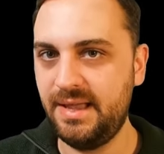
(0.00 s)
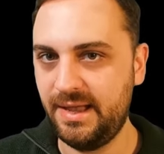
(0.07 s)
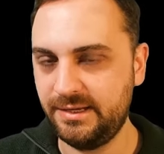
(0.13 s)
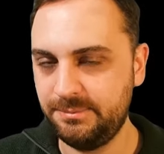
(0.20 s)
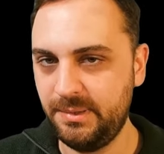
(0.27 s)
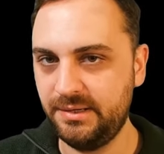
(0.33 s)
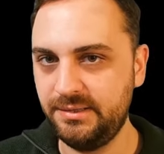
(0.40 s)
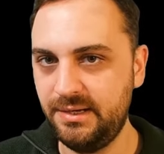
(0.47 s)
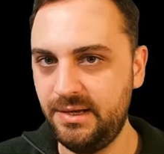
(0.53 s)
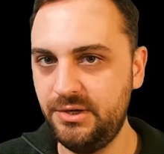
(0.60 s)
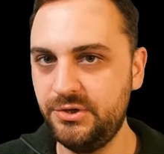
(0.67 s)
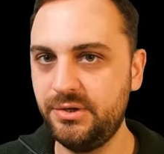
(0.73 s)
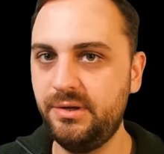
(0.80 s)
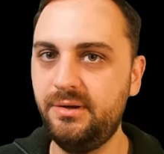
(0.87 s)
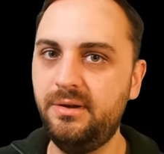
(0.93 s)

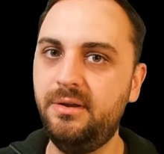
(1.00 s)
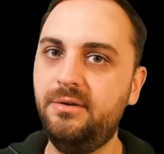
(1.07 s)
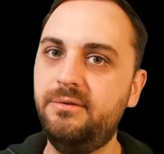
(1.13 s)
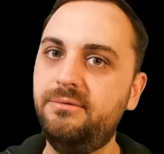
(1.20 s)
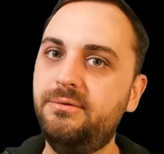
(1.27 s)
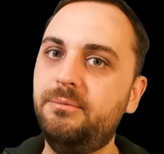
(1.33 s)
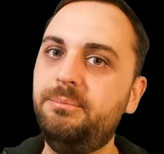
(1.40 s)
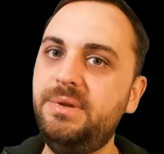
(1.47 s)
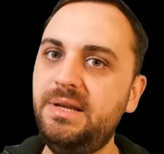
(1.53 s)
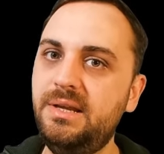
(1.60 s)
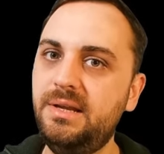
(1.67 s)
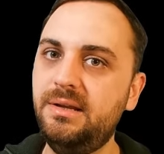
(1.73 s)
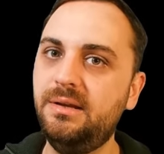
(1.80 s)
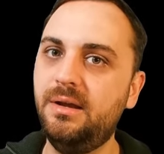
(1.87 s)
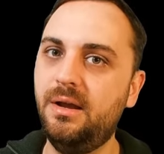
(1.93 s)
expectation for
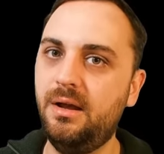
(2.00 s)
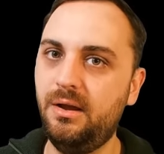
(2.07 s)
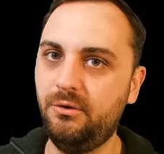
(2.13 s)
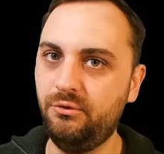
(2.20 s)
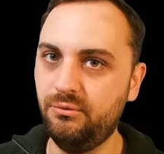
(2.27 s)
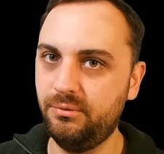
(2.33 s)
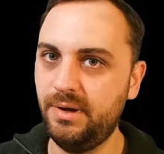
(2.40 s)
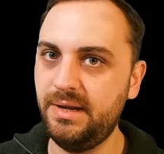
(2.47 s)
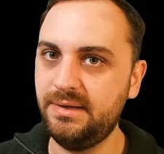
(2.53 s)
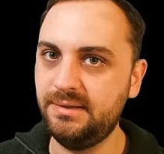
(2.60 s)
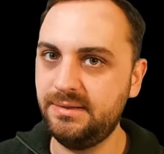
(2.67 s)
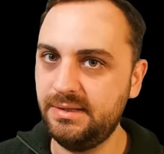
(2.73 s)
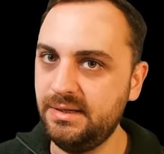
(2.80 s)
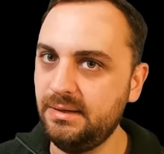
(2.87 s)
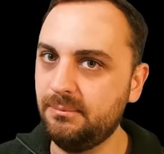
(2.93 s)
being a great
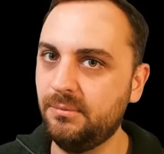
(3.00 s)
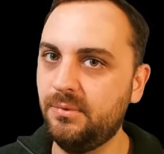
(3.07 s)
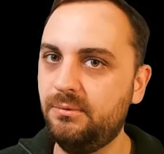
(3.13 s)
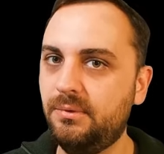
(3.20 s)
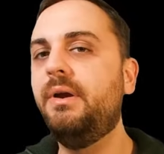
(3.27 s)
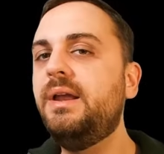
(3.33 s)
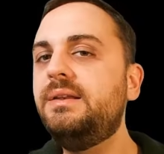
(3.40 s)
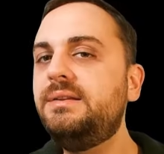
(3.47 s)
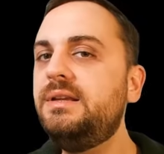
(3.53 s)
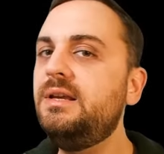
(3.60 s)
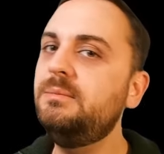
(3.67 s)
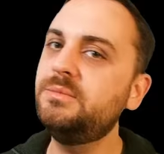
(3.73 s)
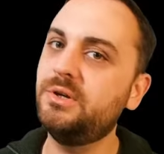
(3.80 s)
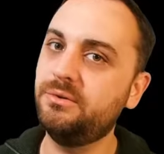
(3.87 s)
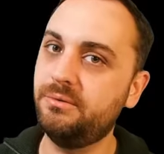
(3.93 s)
team. Great
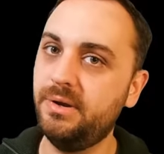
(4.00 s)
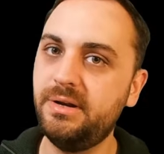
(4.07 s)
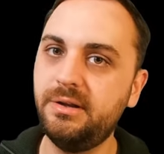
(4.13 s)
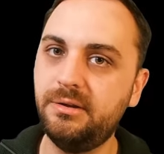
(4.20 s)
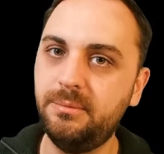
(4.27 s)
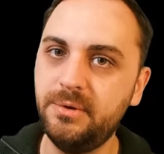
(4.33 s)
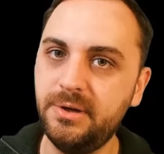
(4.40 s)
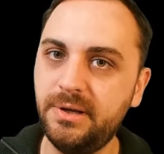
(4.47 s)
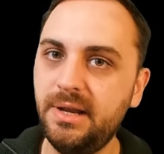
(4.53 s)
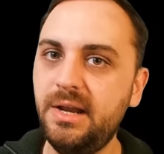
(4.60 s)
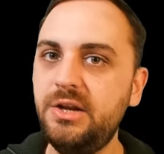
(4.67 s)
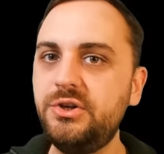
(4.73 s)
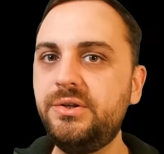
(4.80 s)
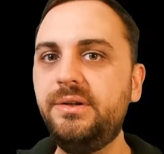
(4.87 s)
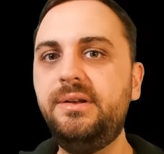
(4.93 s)
teams are great at
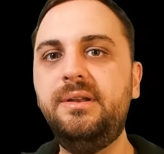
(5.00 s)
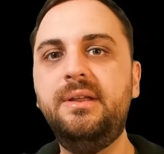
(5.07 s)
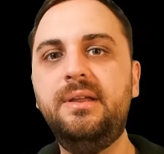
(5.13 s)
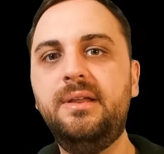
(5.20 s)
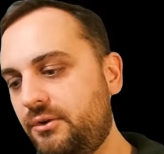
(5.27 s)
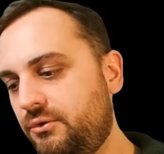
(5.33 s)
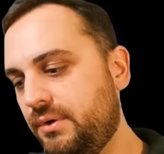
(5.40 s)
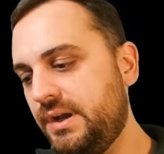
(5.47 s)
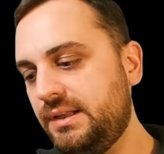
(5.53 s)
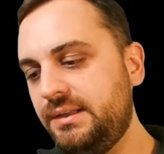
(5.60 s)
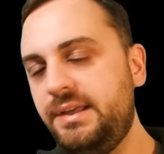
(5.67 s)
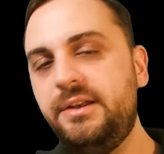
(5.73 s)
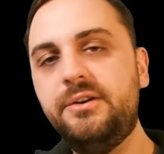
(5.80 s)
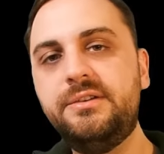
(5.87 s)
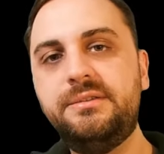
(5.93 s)
communication, and great
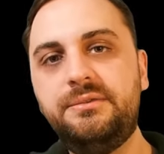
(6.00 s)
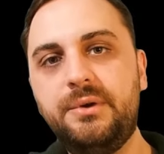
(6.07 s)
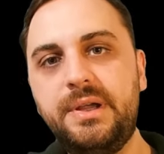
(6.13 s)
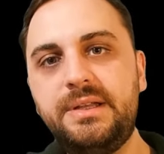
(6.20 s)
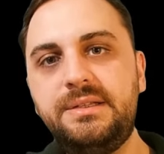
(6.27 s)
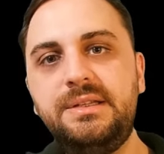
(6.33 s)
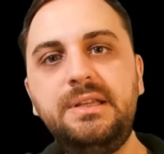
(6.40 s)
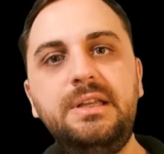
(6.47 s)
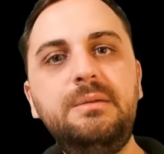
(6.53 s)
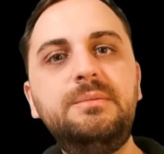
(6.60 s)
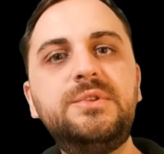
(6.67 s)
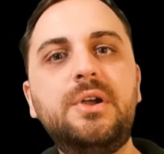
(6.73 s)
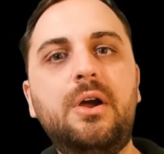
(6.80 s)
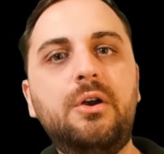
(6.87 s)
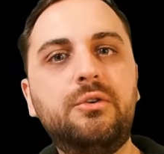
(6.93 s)
leaders of great teams
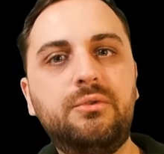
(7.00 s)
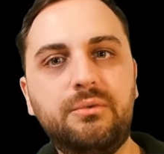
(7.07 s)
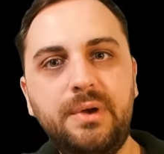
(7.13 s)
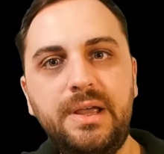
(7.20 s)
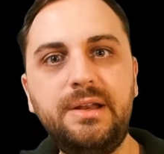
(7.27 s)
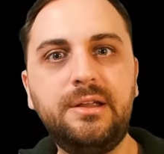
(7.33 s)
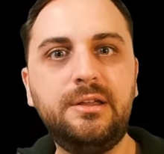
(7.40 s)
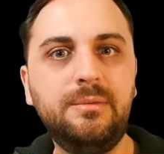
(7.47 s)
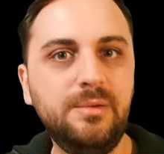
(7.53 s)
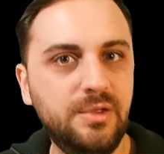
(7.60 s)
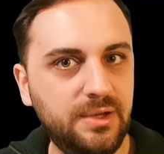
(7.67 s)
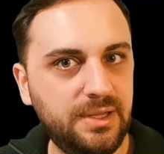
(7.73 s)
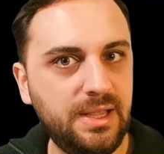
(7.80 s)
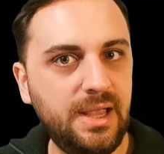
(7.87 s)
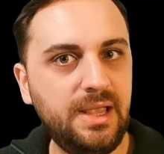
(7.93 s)
are great at
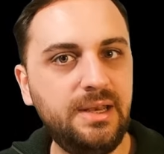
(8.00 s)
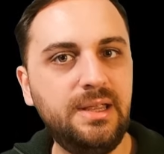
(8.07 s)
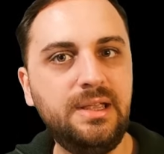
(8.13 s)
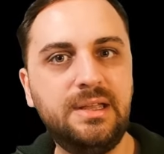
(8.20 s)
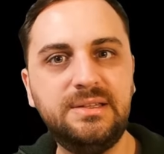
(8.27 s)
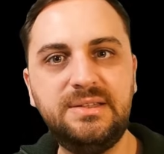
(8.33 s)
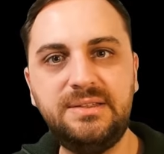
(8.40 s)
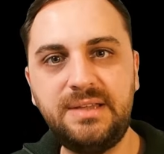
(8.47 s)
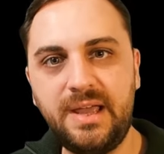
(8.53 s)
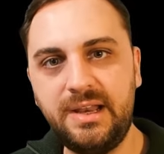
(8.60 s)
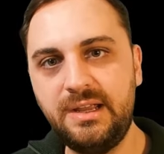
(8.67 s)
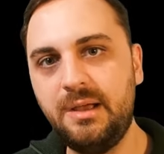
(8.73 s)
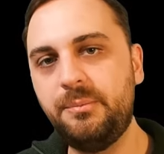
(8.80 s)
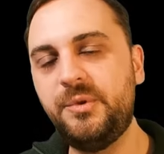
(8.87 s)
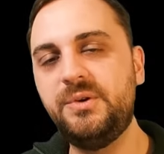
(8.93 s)
communicating and
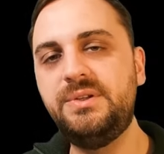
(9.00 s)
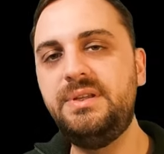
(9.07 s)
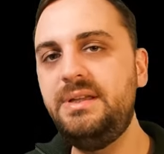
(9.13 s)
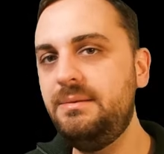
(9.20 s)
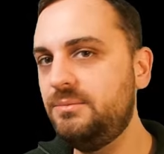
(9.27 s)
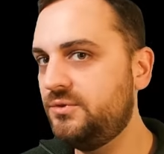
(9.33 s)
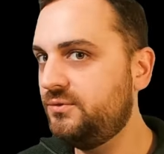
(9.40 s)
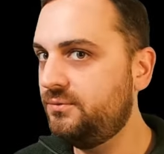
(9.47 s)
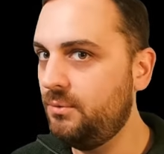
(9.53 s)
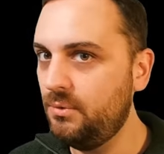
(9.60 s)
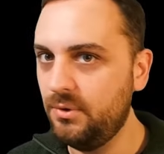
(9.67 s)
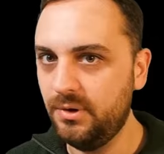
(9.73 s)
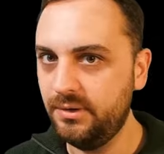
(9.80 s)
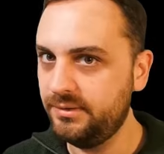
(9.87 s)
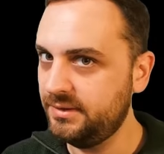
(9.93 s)
setting up their teams
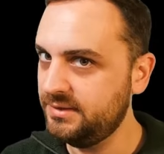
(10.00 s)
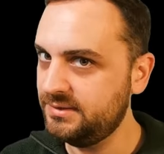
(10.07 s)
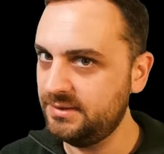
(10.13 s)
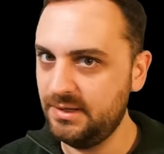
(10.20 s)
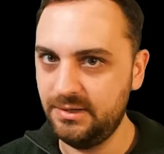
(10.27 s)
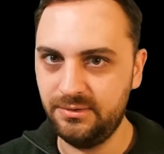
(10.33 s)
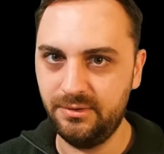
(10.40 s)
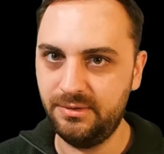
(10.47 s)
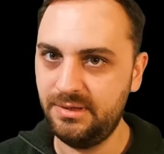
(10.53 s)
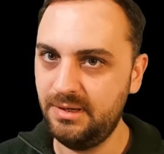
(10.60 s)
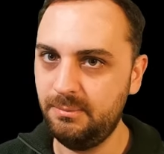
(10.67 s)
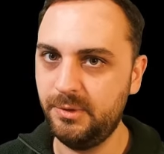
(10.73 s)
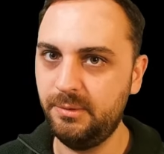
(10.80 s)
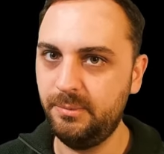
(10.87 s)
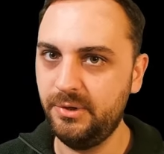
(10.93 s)
for this
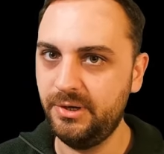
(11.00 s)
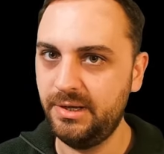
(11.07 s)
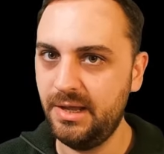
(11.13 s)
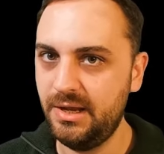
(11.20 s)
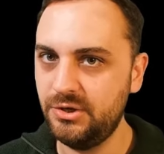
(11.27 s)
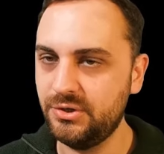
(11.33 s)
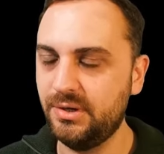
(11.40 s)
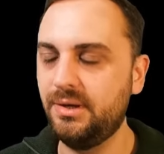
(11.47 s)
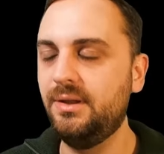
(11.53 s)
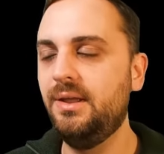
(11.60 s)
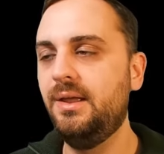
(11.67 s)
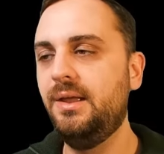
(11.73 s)
inter-team communication.